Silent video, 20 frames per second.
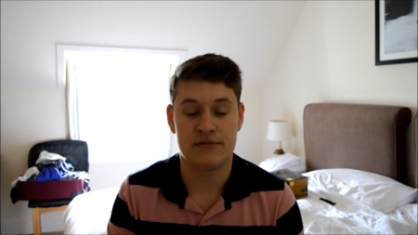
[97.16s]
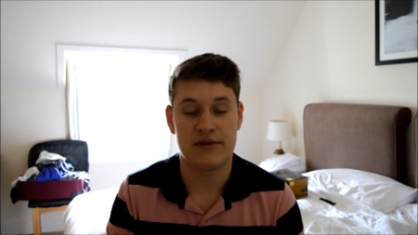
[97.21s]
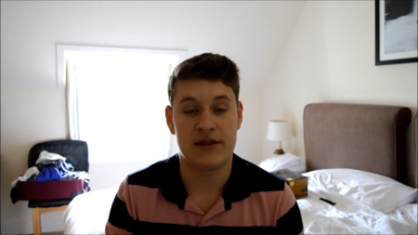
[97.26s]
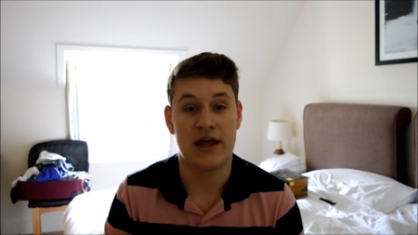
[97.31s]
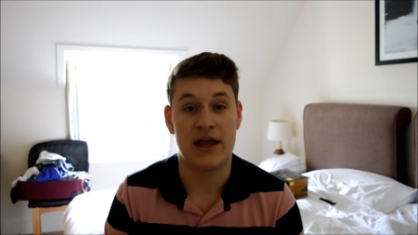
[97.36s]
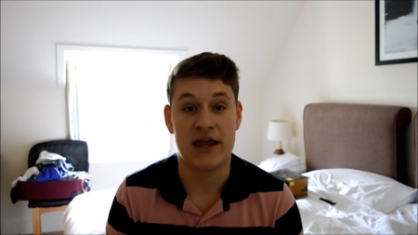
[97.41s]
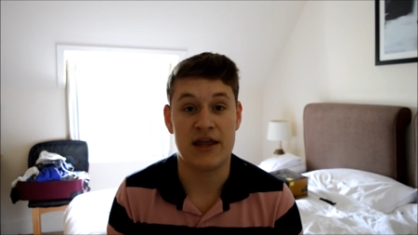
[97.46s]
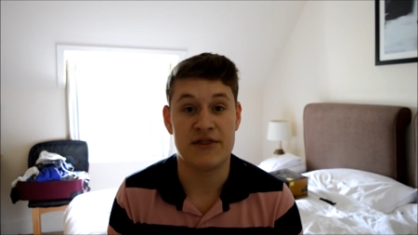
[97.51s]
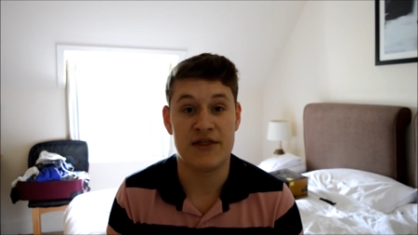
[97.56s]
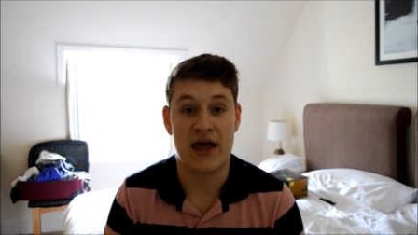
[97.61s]

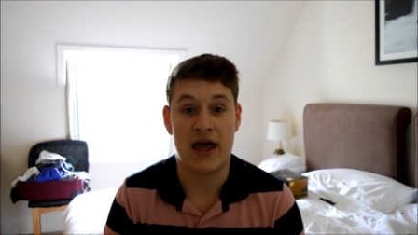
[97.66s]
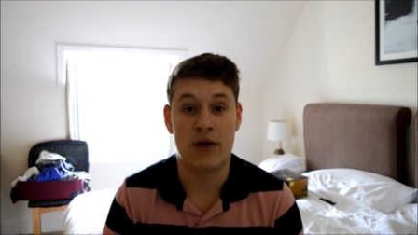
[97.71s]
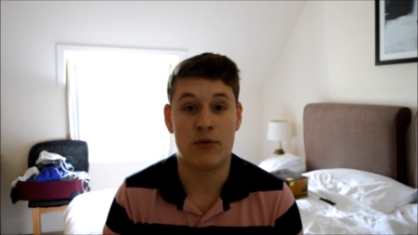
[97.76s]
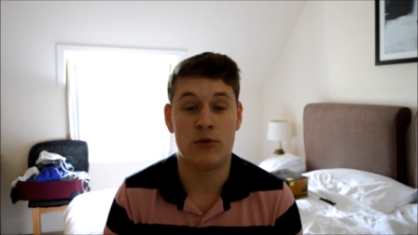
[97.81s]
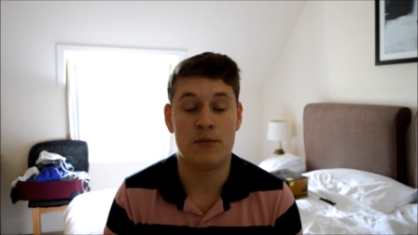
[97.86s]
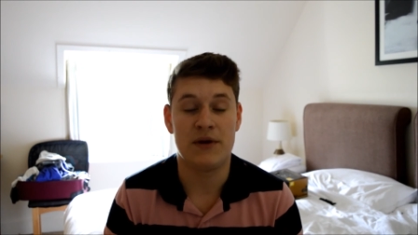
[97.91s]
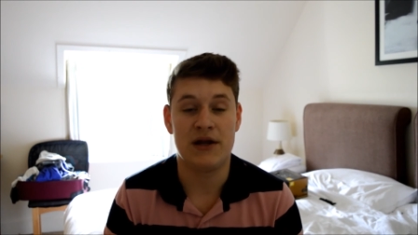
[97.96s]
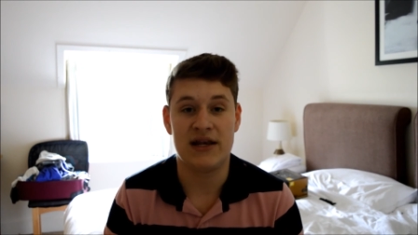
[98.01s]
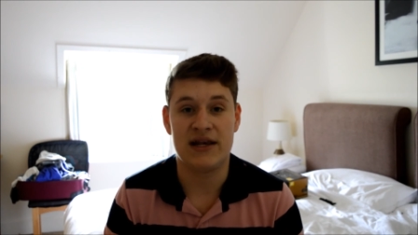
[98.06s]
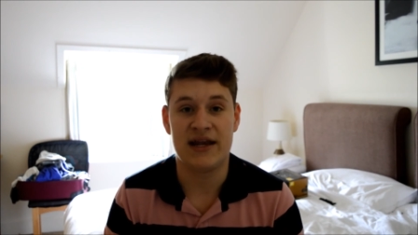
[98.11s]
in there
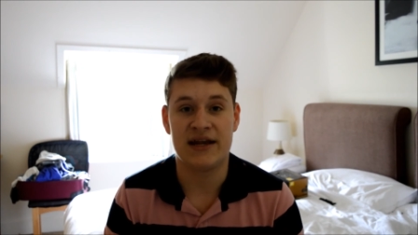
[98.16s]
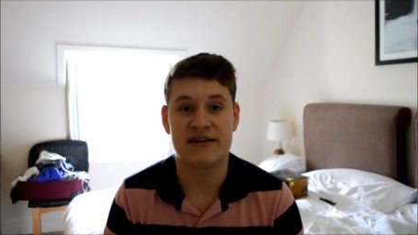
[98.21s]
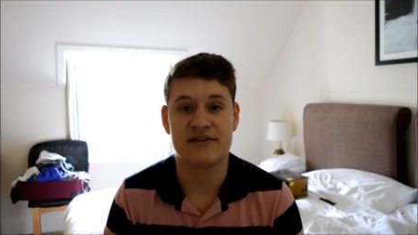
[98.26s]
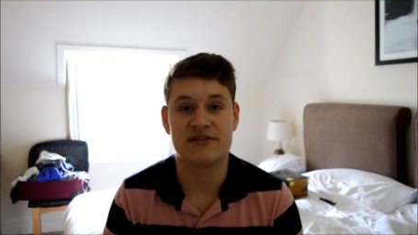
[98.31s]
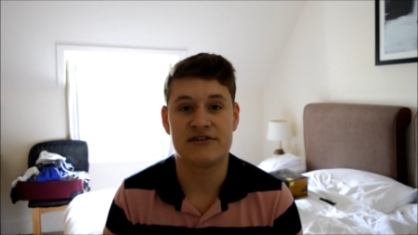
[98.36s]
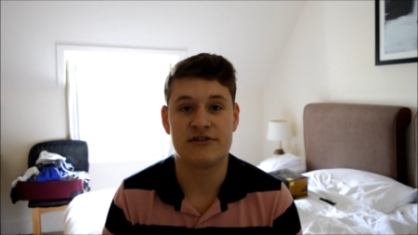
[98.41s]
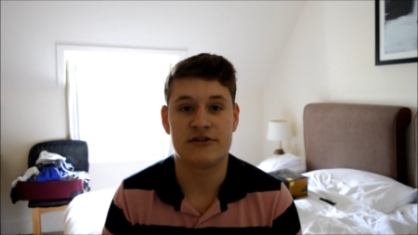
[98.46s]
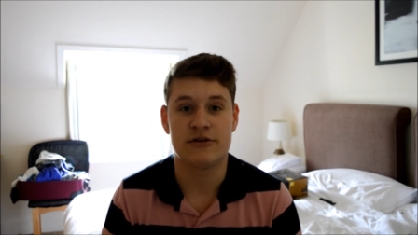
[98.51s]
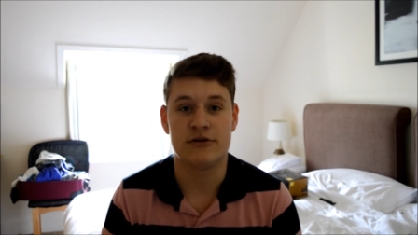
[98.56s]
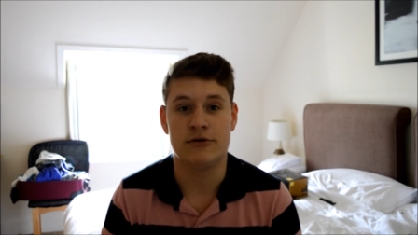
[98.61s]
will be
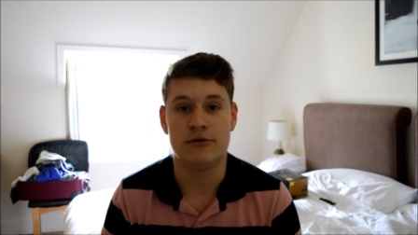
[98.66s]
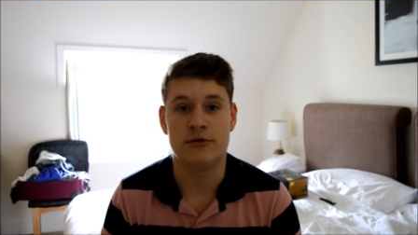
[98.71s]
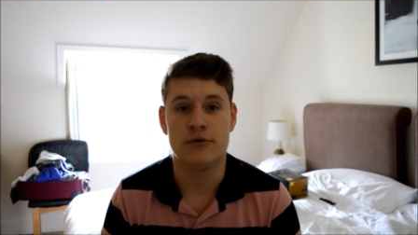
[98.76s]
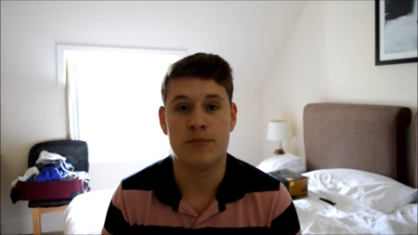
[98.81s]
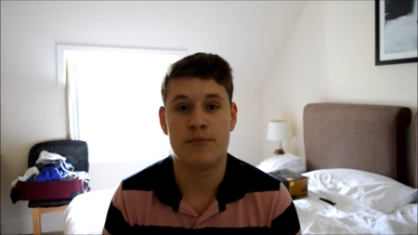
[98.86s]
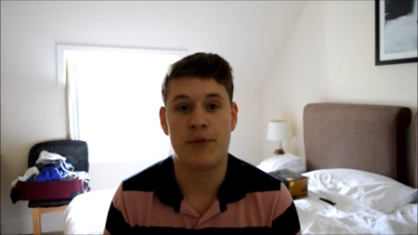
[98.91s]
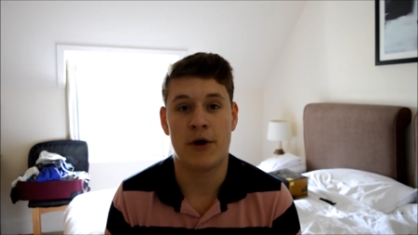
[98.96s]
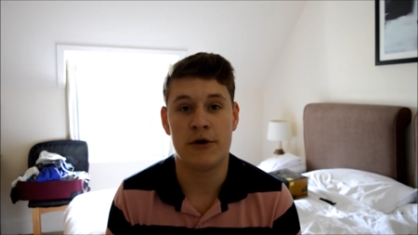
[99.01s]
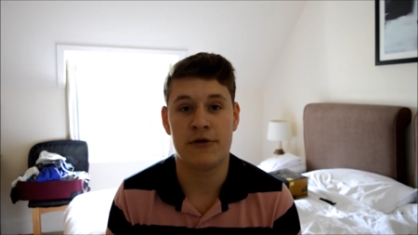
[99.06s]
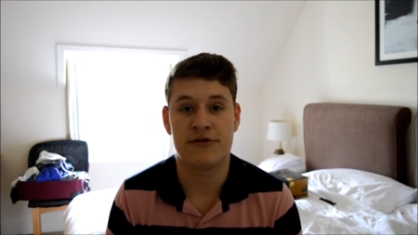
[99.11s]
links
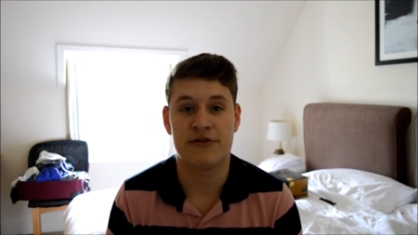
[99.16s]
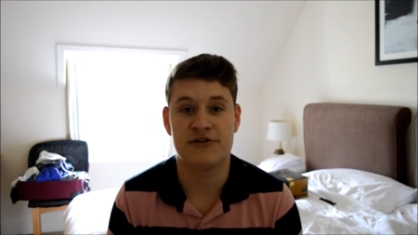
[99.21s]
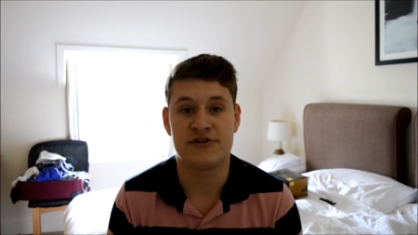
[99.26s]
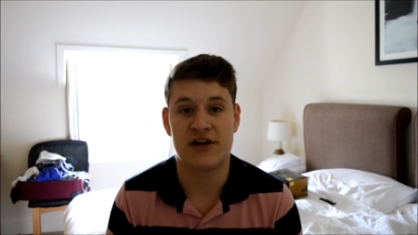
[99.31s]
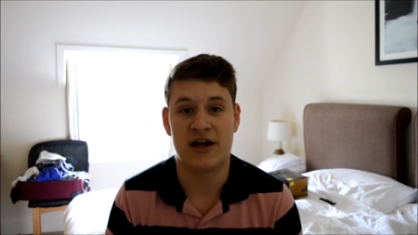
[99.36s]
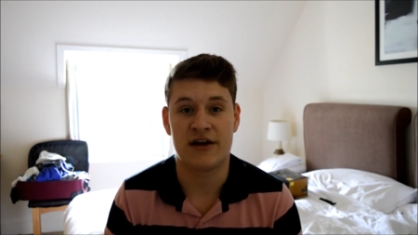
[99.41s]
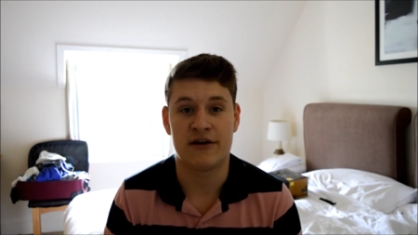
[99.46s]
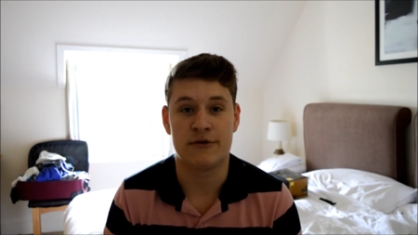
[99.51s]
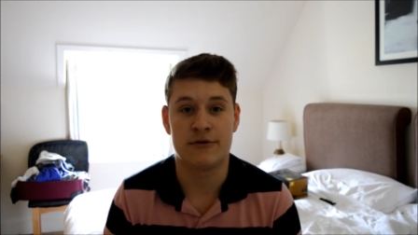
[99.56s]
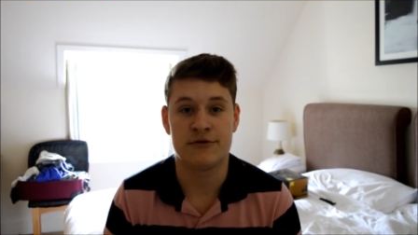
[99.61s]
to both the
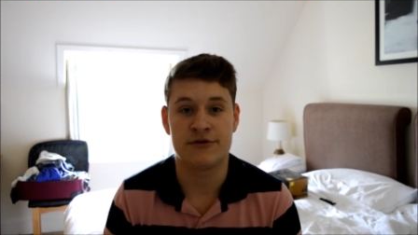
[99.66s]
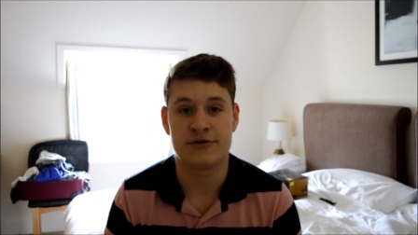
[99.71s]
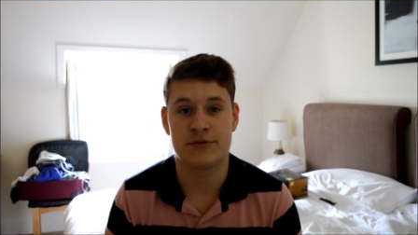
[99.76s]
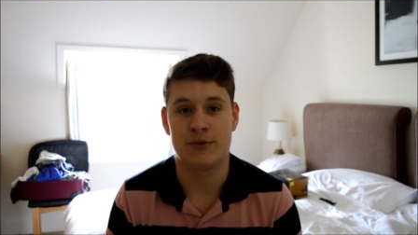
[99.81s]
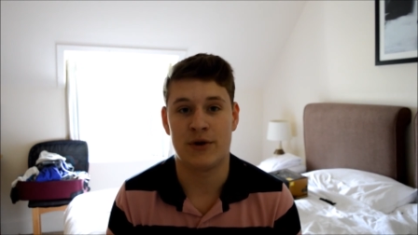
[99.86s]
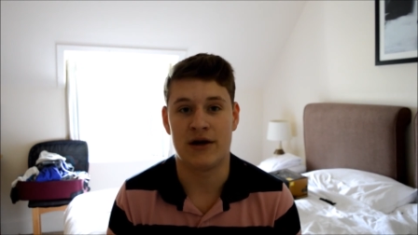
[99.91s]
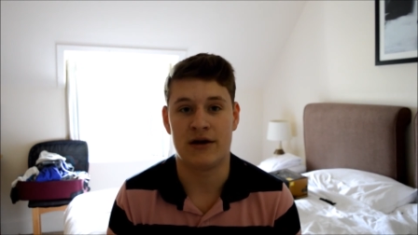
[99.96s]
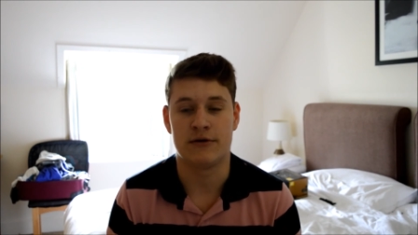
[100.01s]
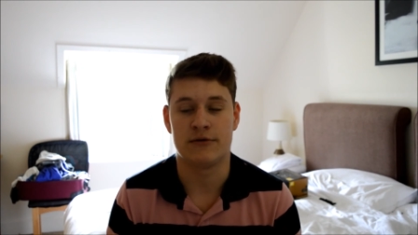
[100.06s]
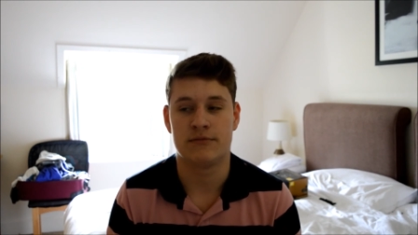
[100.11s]
channels,
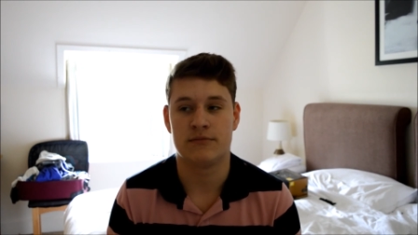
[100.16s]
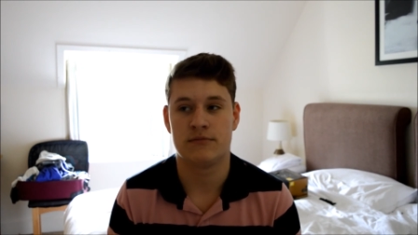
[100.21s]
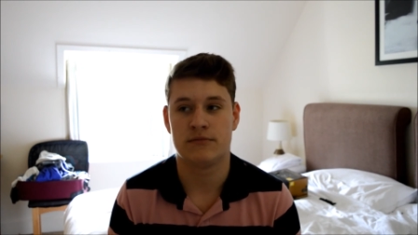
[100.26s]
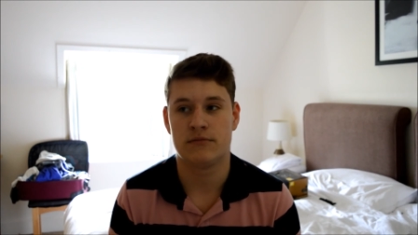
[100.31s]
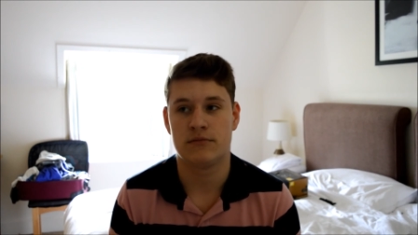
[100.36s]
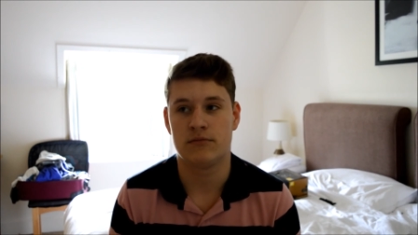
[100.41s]
well,